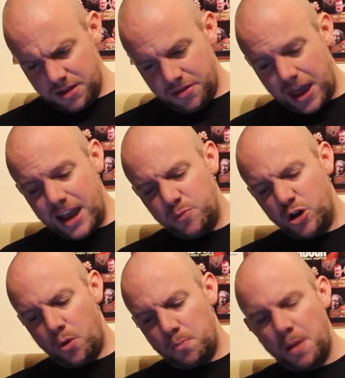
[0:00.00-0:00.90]
Then we
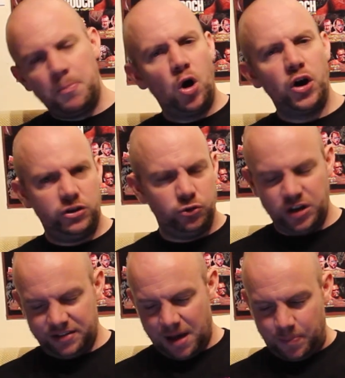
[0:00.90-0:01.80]
got my boy
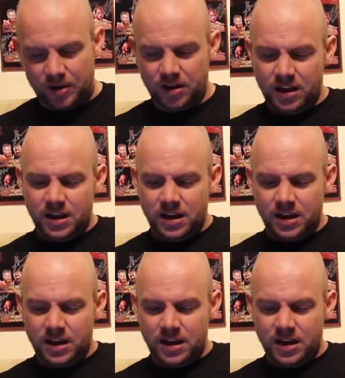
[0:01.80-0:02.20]
Tony Deppen